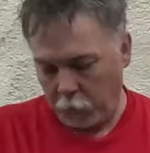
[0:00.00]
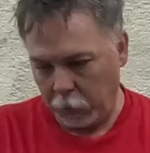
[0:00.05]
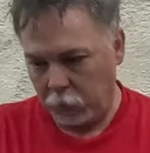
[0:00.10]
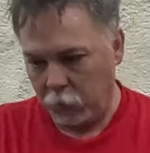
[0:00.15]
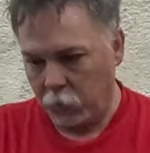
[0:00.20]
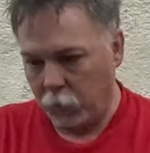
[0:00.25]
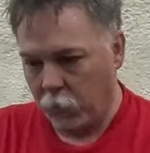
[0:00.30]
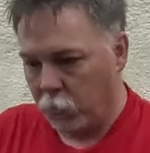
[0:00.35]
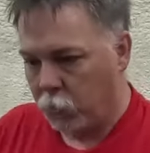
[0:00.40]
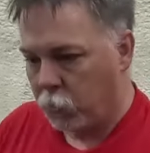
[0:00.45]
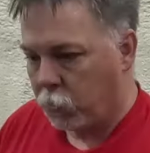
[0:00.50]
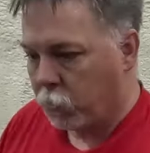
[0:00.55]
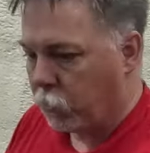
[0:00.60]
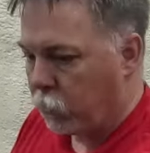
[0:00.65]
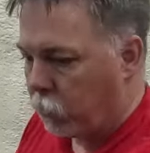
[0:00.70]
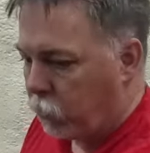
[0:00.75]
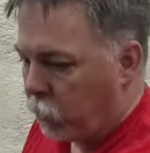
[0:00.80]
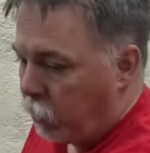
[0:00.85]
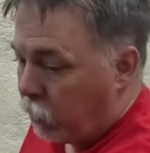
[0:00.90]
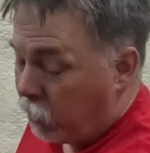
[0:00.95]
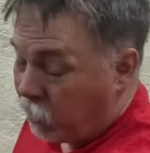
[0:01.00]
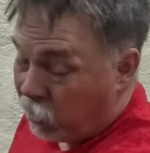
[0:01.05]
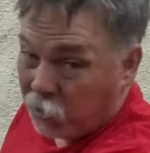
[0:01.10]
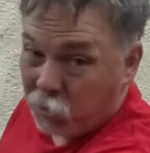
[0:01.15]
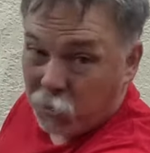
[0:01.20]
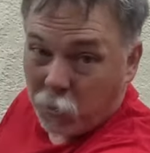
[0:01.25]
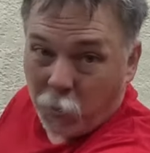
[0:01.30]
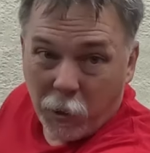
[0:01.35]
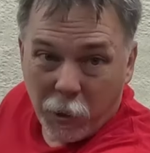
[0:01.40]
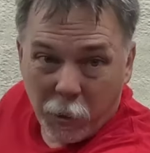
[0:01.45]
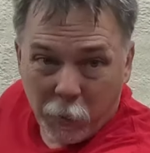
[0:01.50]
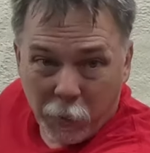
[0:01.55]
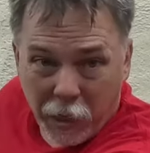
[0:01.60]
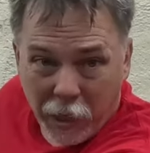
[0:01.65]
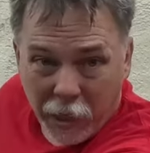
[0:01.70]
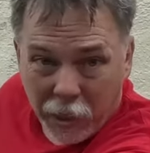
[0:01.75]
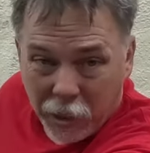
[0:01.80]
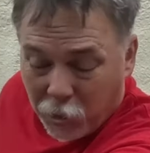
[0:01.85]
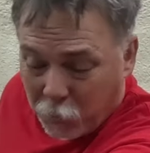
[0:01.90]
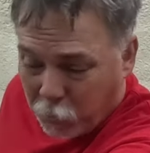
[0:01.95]
back to neutral. This is where it would
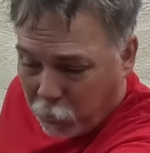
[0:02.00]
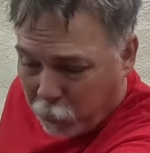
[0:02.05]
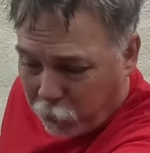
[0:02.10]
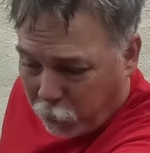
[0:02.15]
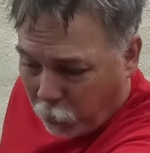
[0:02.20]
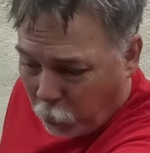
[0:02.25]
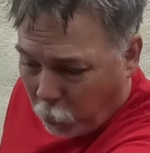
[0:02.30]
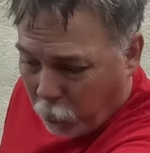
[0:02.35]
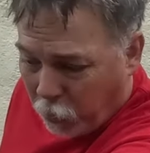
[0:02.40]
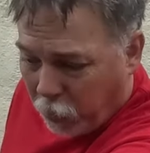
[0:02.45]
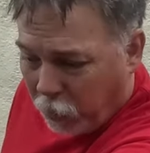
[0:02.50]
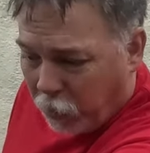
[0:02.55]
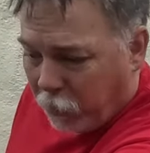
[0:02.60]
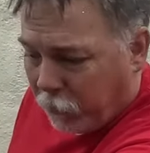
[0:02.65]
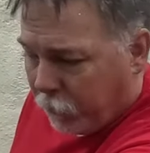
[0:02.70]
hang up before.